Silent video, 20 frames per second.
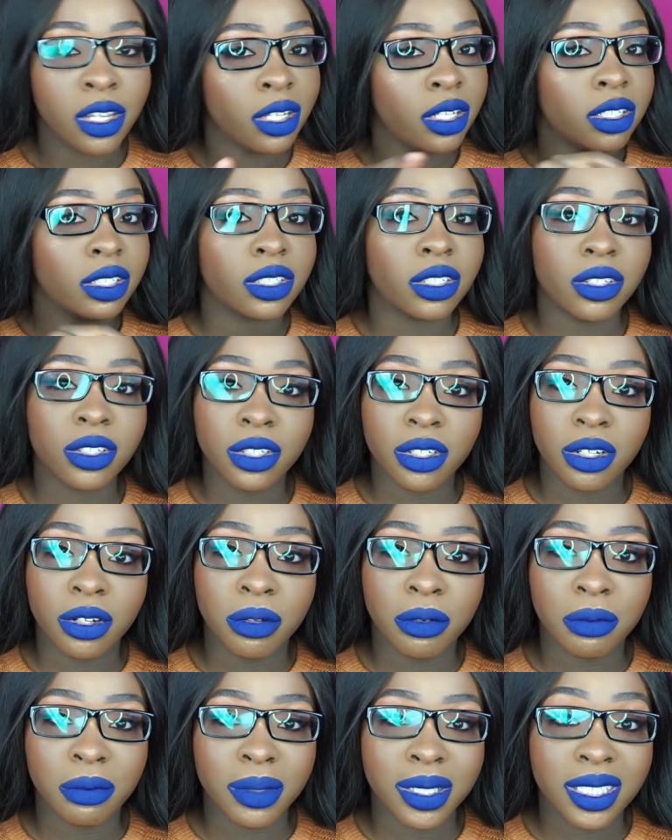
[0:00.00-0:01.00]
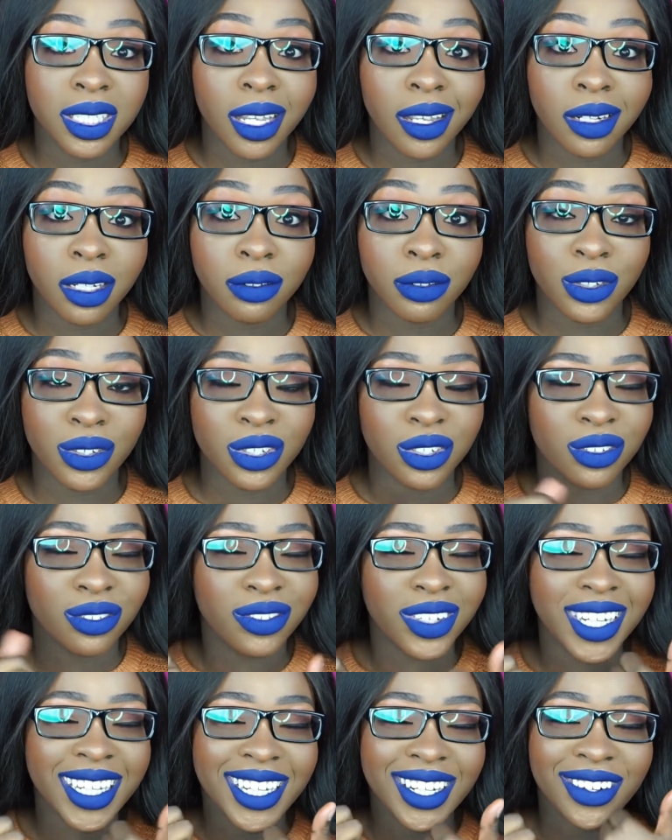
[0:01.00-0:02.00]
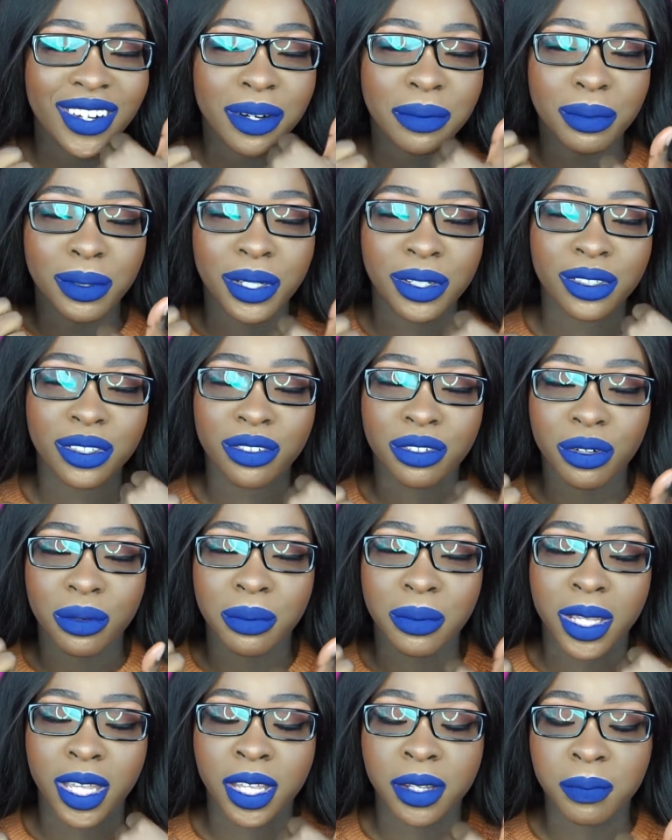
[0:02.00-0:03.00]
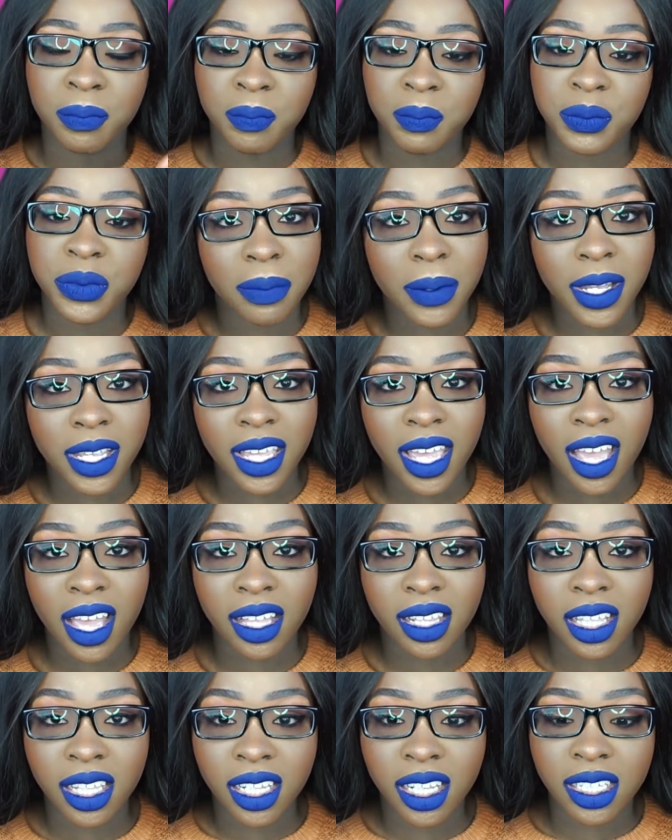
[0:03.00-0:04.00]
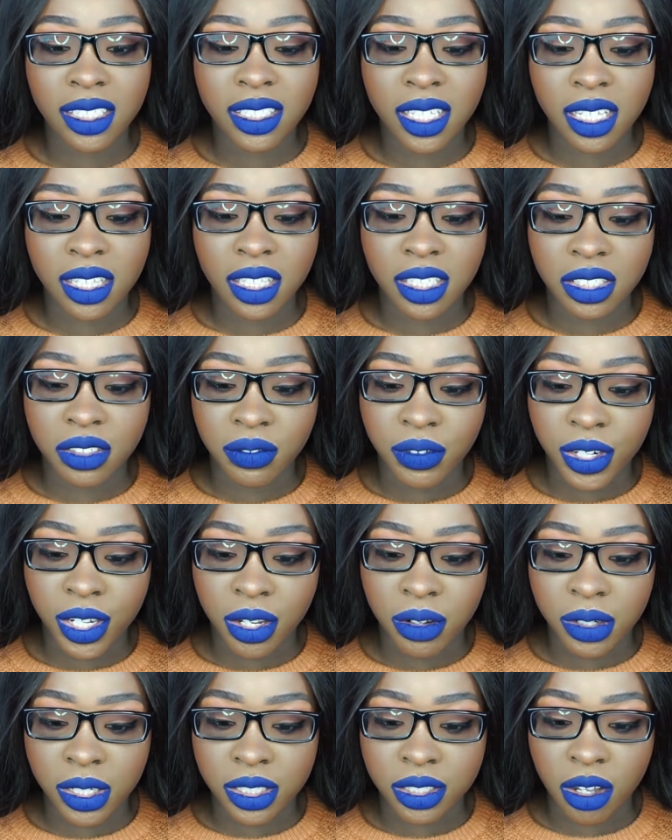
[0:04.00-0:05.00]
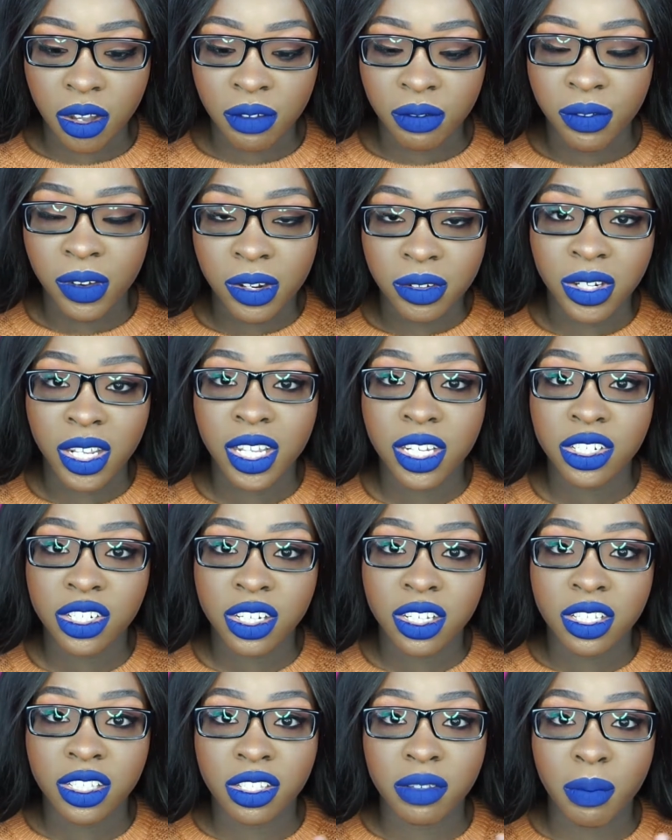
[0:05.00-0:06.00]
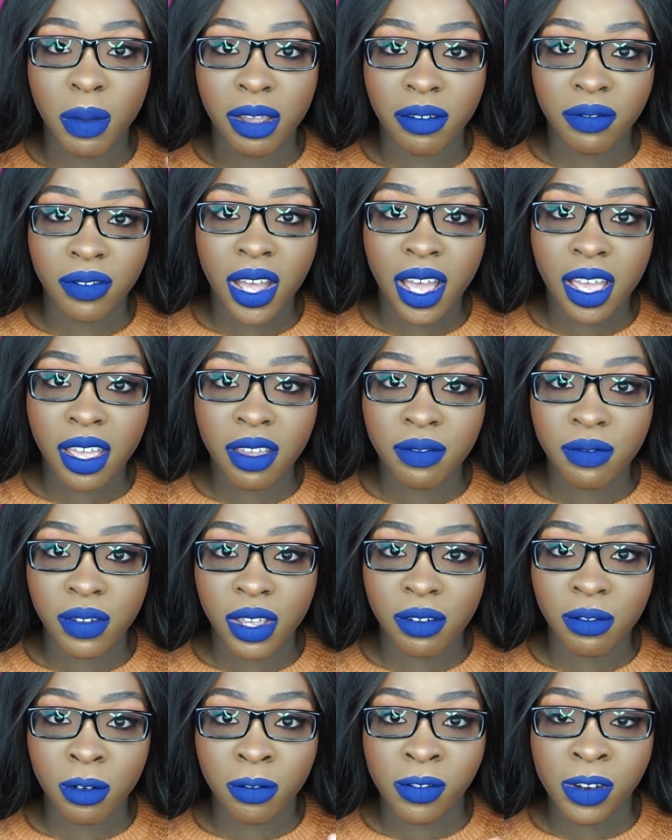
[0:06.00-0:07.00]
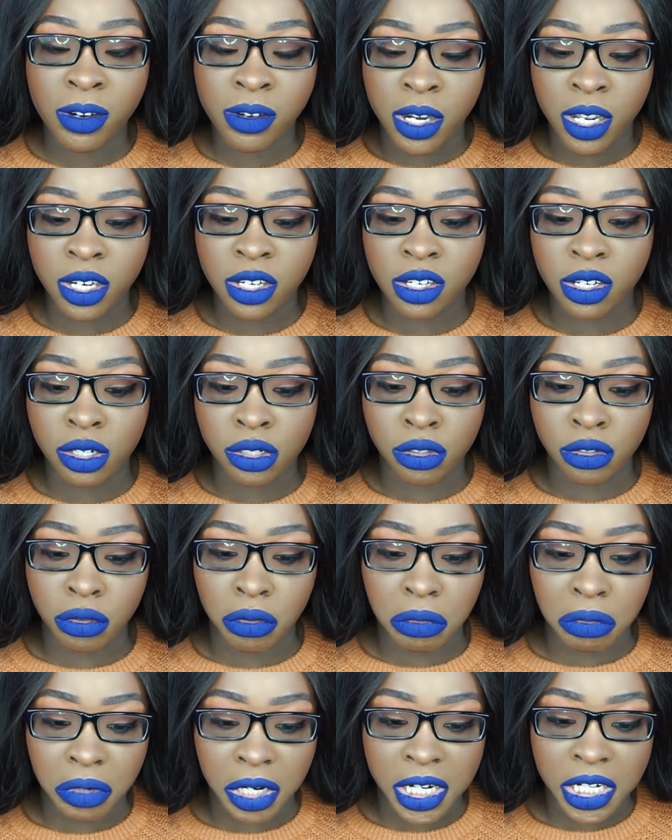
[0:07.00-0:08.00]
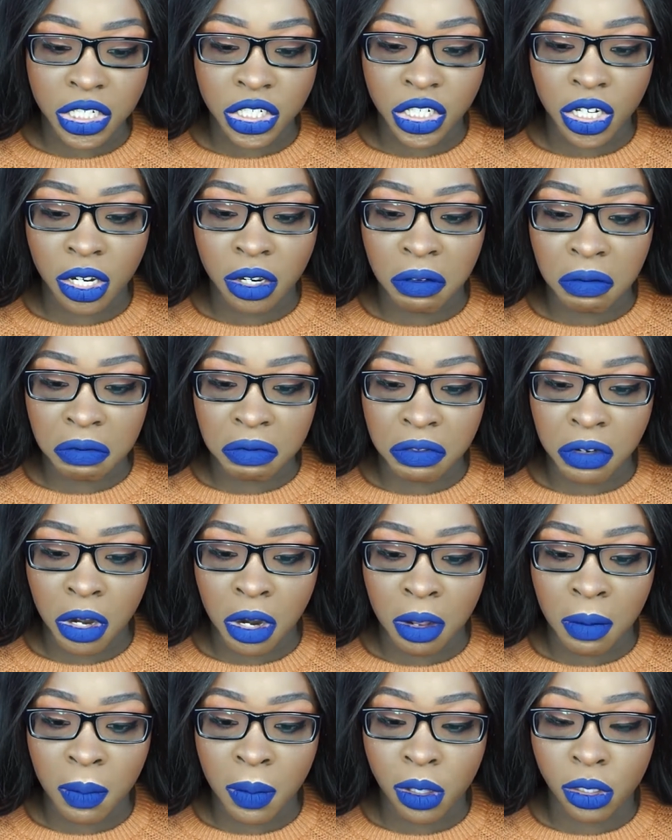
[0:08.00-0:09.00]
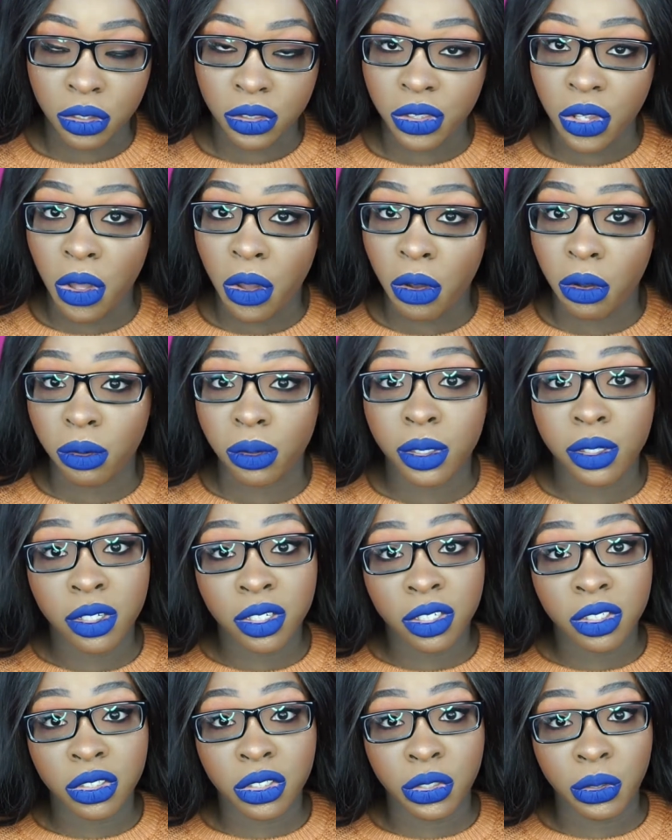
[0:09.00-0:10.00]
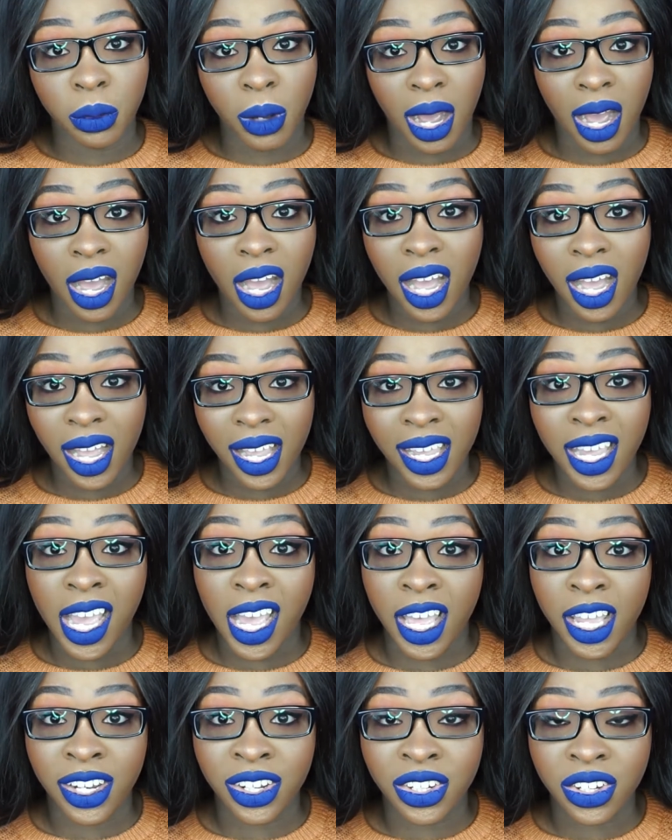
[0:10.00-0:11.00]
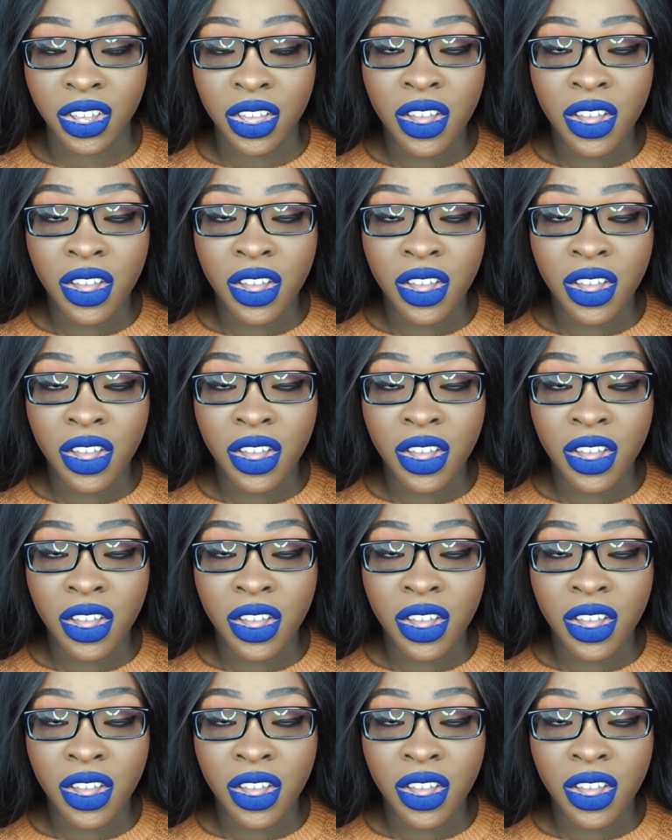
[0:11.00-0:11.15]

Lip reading: so you don't miss any future video uploads from me. But yeah, like I said, this video is on foundations, my 5 favorite foundations ranging from low to high end.